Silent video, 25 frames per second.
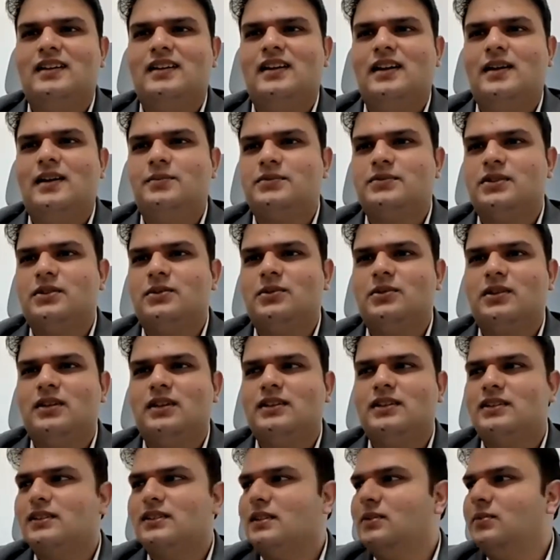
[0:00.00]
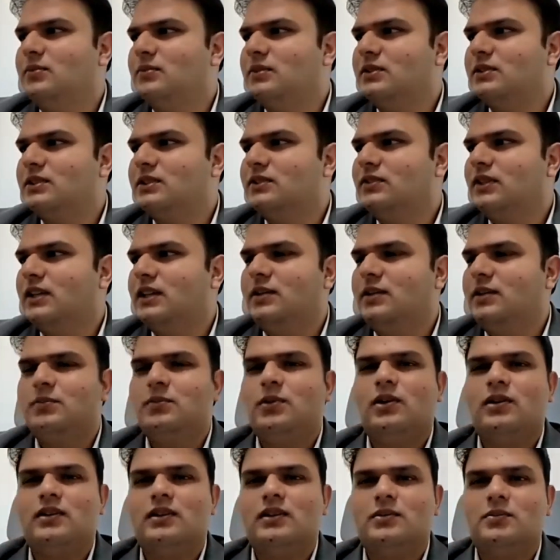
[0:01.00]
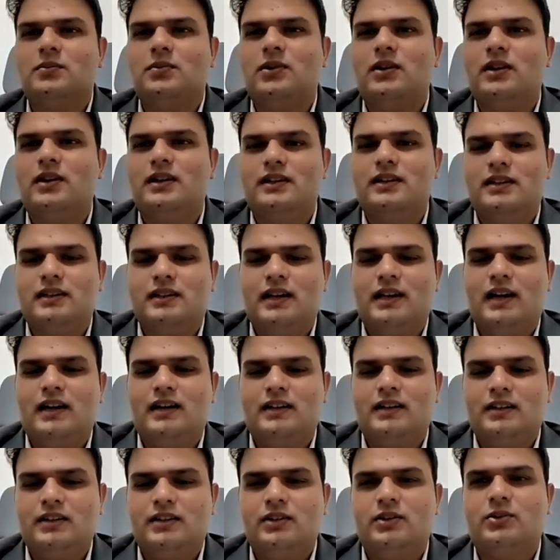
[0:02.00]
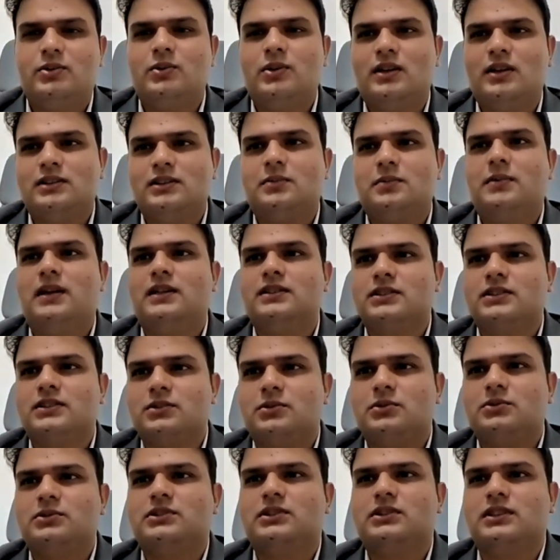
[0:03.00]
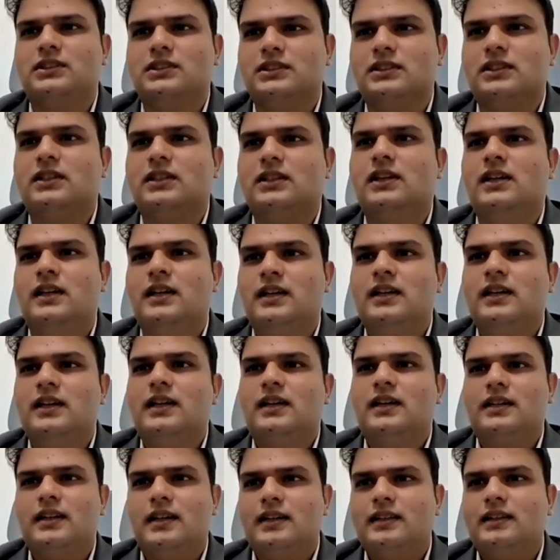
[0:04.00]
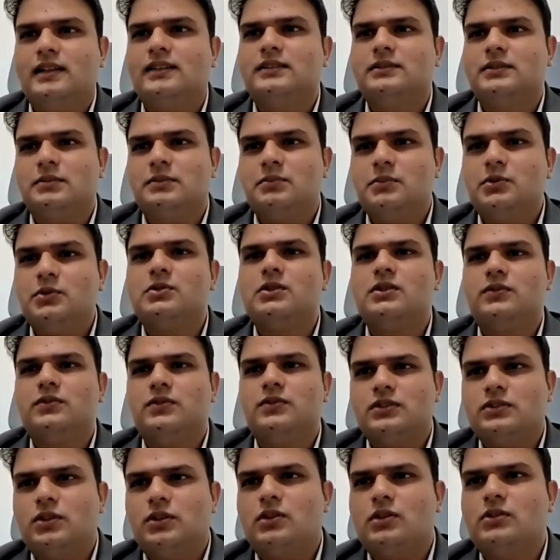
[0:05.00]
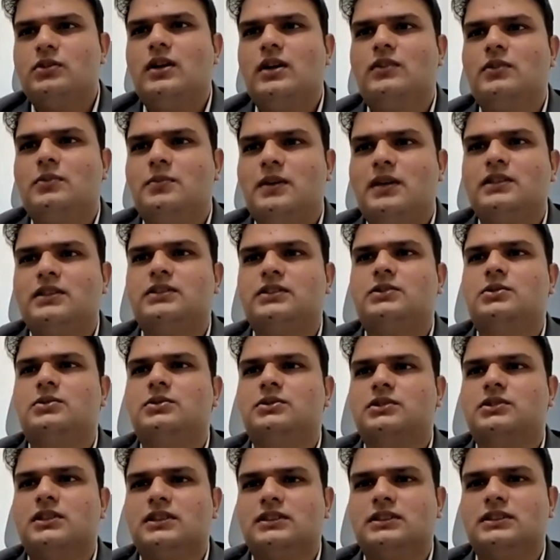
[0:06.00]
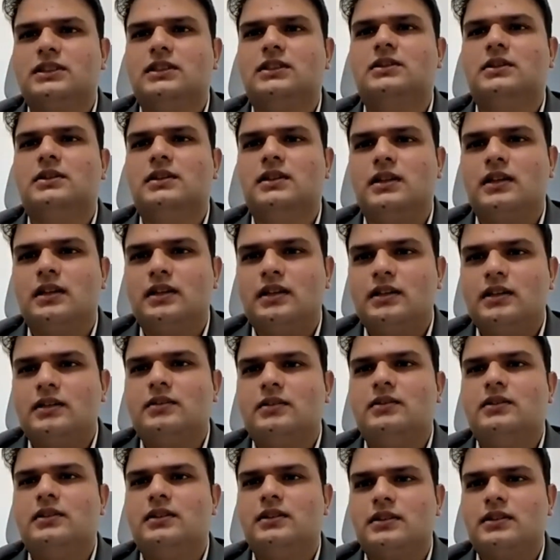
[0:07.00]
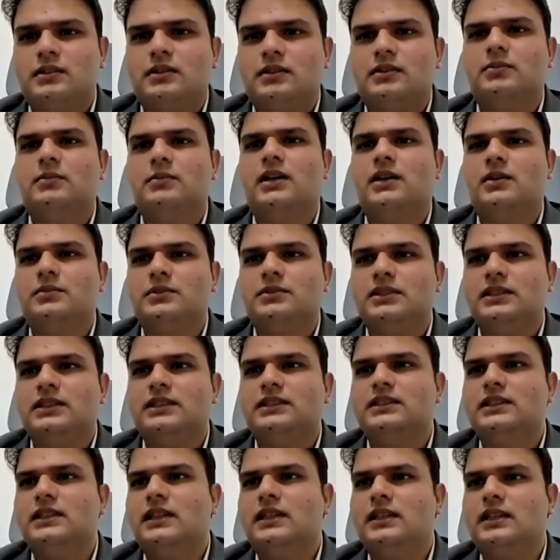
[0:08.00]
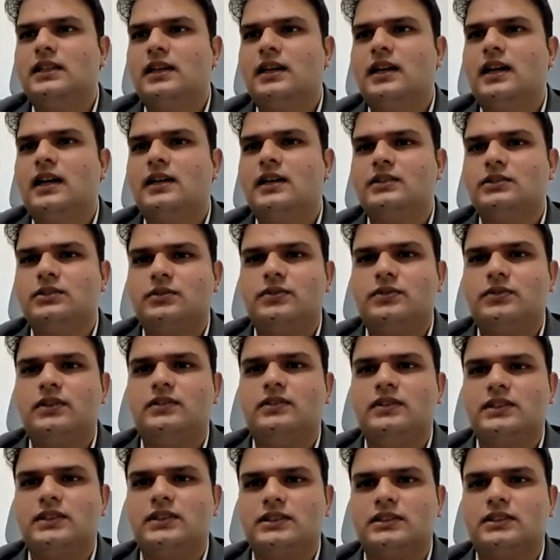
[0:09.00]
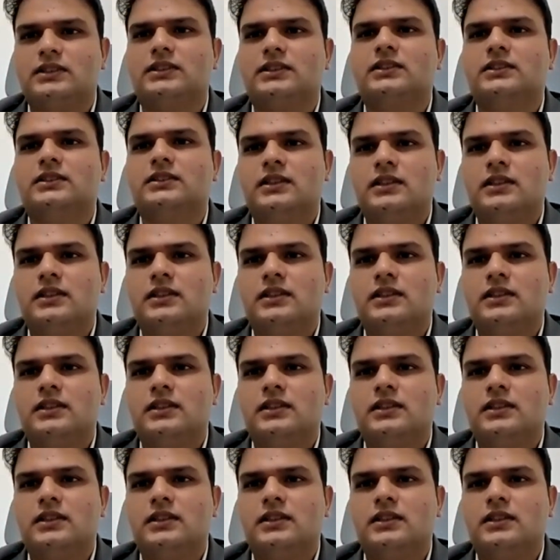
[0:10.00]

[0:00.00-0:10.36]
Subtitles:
Absolutely. It's a very important point that category 2 has a pass-through structure. I think mutual funds also have a pass-through structure and becomes easy at the hands of investors.